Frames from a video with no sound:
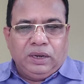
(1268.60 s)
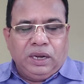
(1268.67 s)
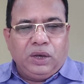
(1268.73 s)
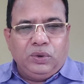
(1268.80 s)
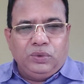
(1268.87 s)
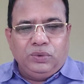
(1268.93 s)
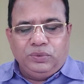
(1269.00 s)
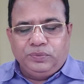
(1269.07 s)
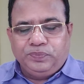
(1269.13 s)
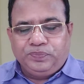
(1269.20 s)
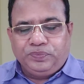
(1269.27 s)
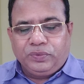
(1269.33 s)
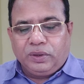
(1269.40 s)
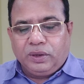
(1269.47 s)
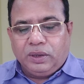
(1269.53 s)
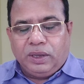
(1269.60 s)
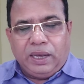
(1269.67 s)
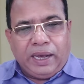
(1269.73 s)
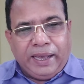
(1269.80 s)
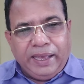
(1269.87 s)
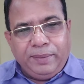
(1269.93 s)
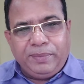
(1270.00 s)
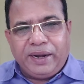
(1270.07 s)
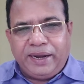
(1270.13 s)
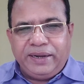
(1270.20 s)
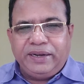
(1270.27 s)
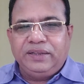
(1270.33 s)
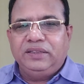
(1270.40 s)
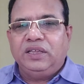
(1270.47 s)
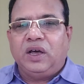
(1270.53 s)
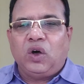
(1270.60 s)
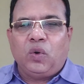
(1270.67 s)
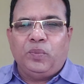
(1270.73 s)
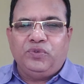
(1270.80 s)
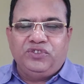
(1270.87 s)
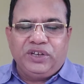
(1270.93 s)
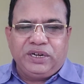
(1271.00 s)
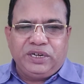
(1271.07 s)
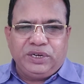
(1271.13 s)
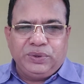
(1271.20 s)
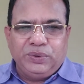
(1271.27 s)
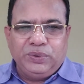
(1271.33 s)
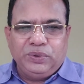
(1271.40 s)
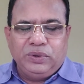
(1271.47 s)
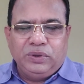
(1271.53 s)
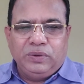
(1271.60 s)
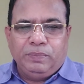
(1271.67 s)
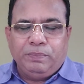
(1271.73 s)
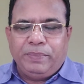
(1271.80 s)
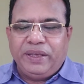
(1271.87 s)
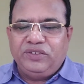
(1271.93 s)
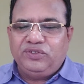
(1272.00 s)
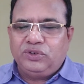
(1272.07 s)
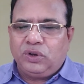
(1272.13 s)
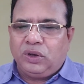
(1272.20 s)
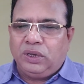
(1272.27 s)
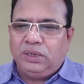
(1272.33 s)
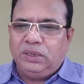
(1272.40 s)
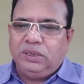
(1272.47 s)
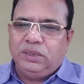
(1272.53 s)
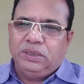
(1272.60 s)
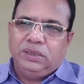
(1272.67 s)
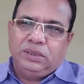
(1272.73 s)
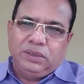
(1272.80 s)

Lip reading: Now I am writing the objective based on